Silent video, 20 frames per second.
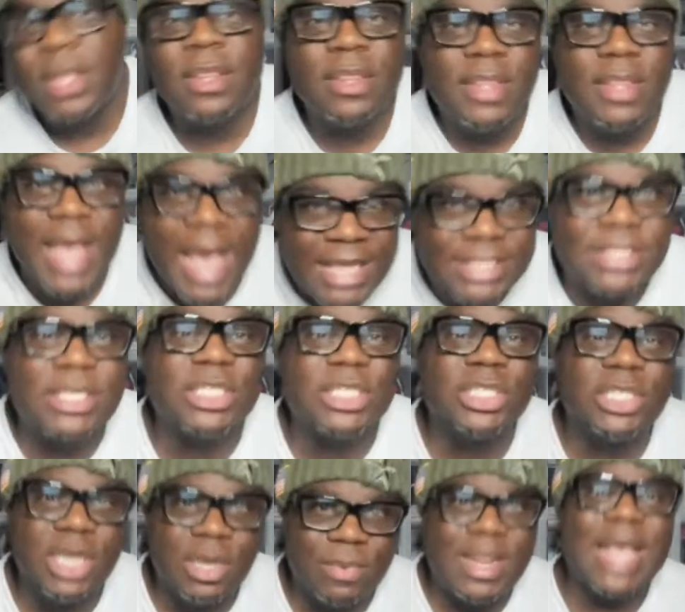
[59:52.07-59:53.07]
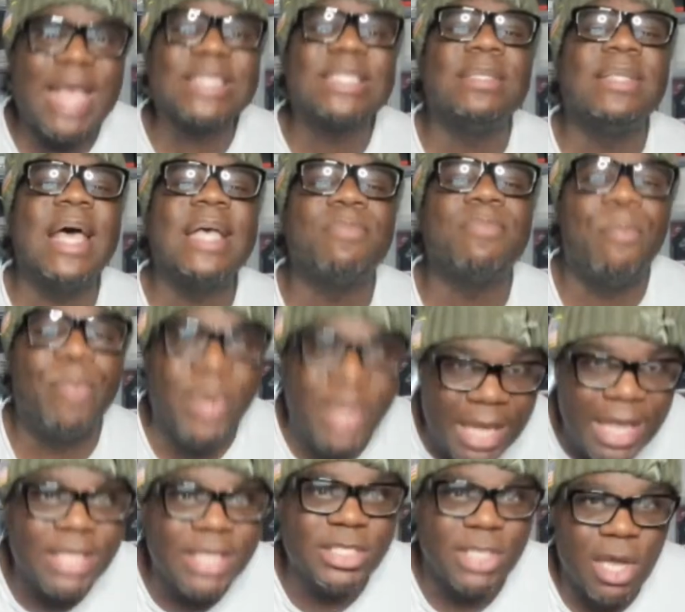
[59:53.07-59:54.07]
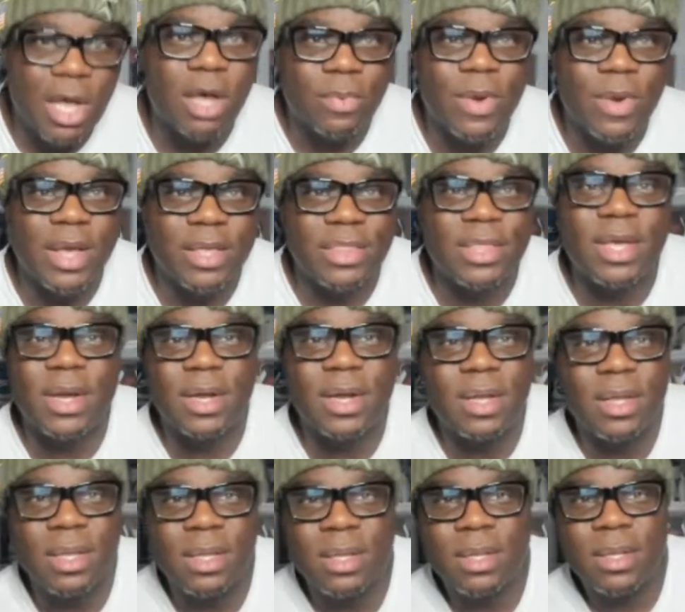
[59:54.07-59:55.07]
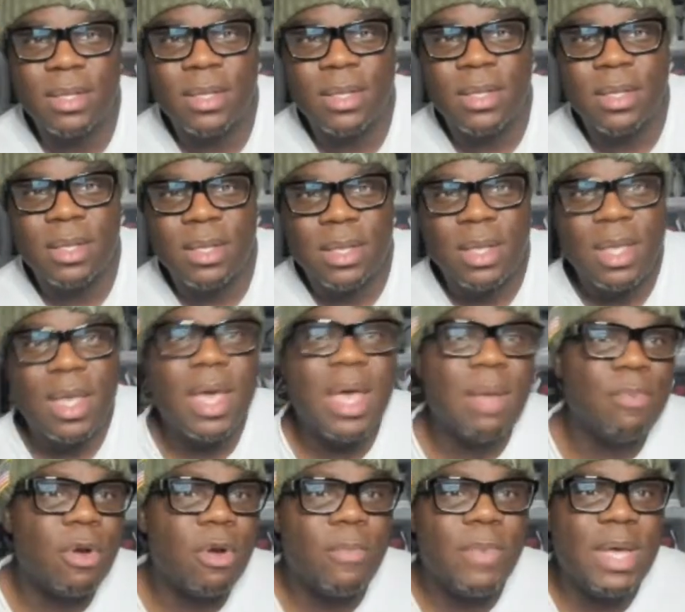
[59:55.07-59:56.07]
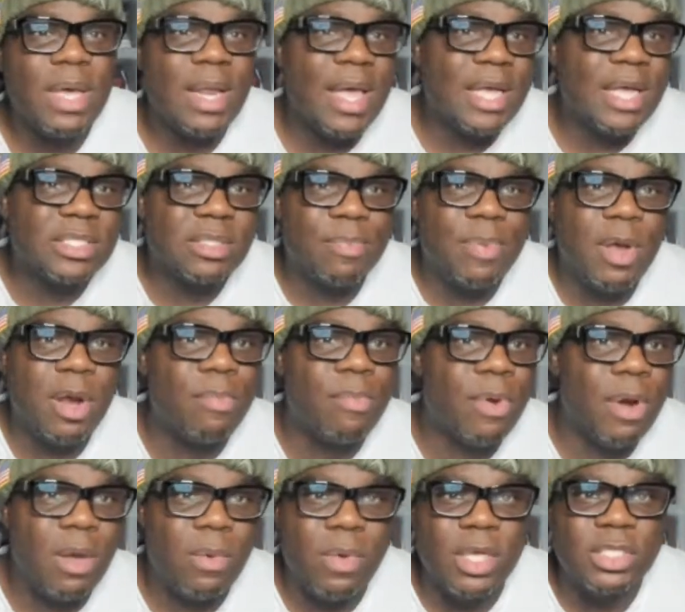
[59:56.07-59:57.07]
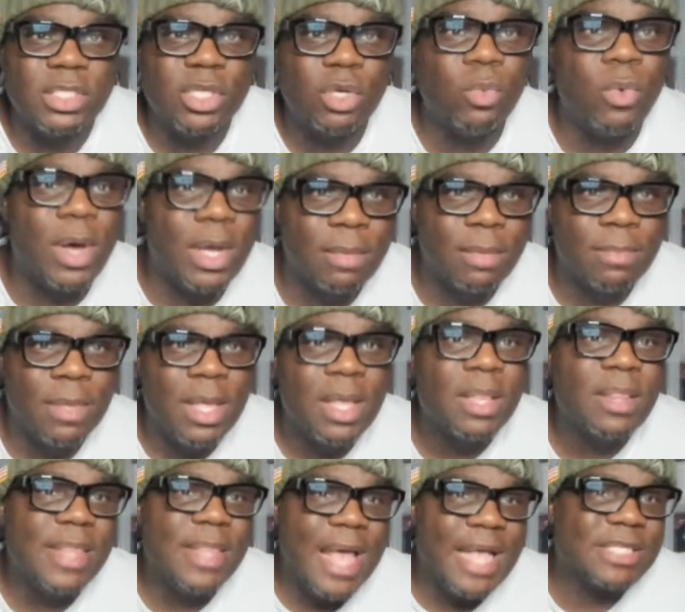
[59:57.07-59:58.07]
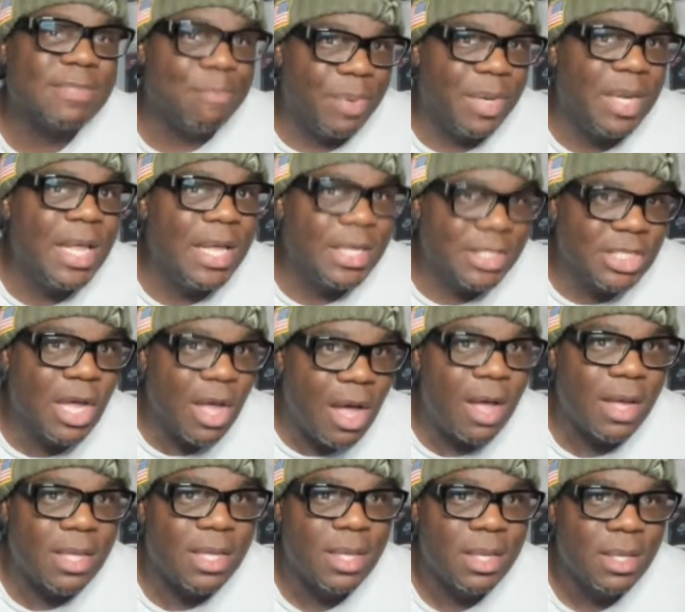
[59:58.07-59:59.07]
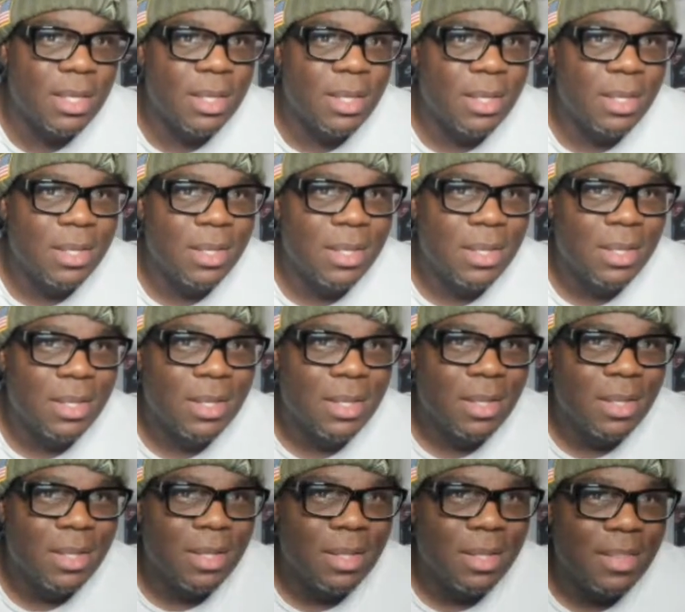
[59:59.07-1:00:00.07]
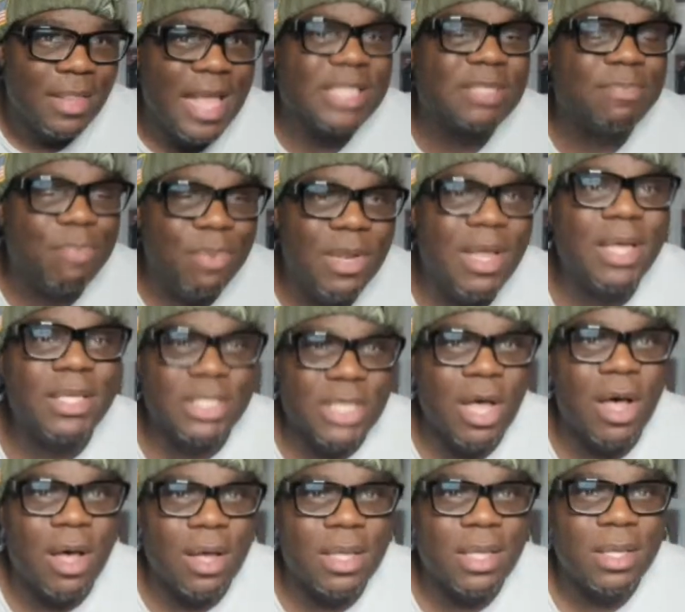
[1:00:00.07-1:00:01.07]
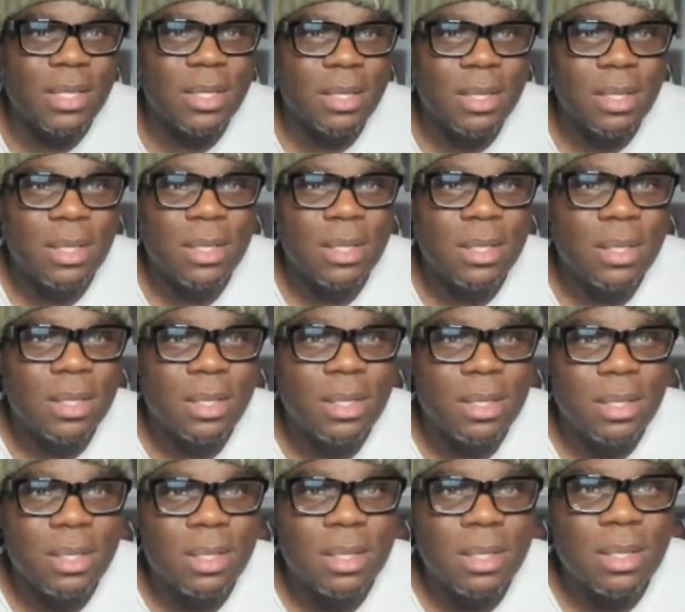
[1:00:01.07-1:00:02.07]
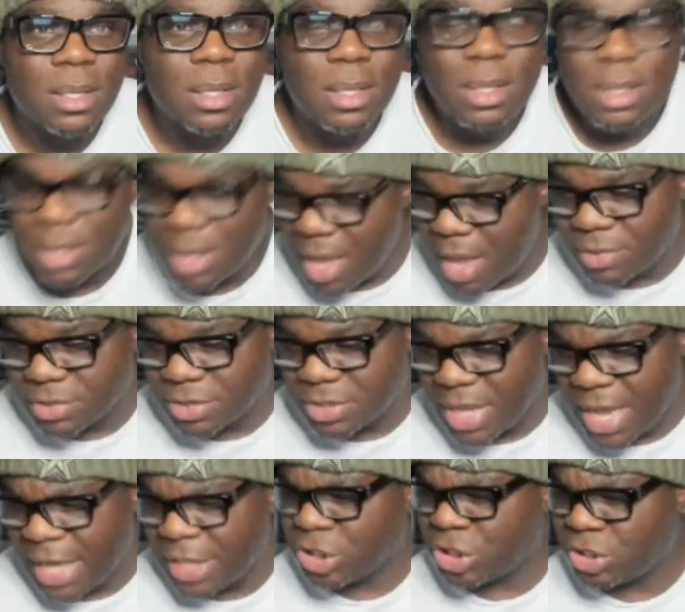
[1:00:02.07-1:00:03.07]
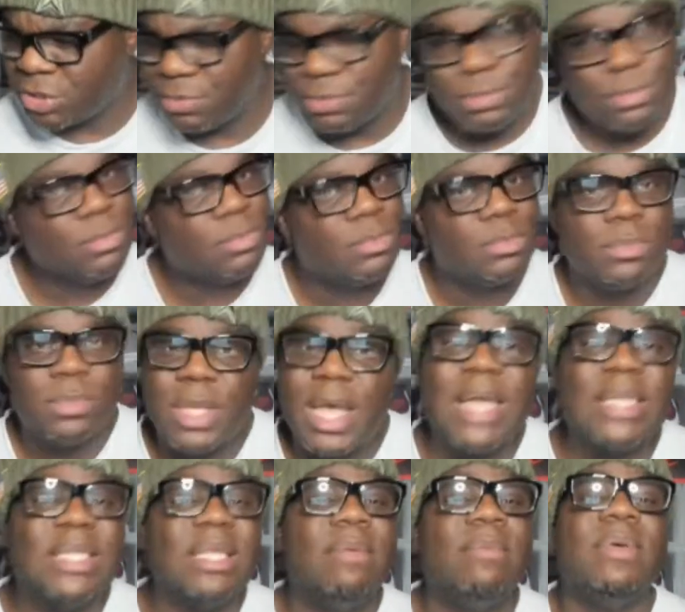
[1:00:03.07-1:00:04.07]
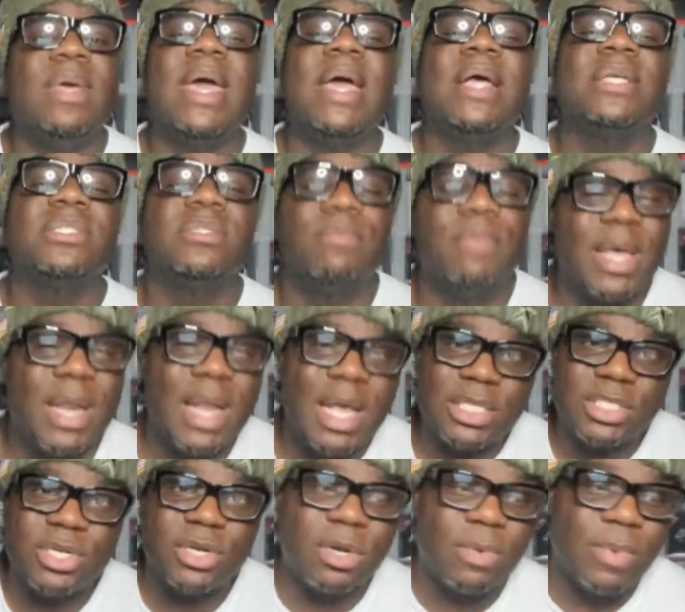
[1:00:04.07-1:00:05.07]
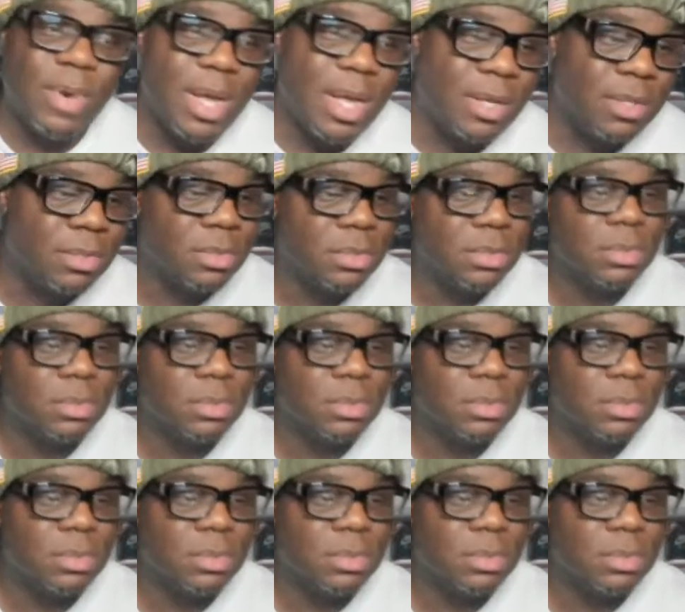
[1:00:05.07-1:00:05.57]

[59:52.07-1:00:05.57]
That's the shit. That's that's plug talk right there. Hey, bro, we got an extra pair of bread ones. You want them? That's plug talk. That's plug talk. I was like, I didn't even answer back. I turn around.